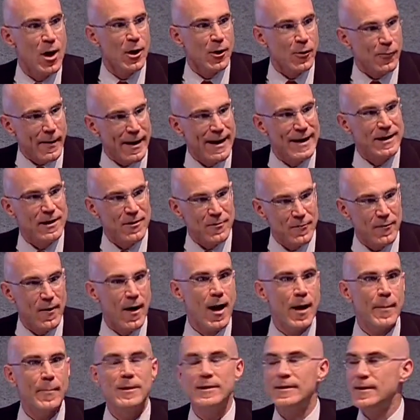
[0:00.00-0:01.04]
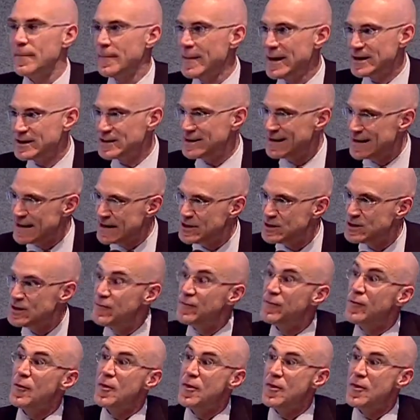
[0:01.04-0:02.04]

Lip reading: Create an environment that makes it easy for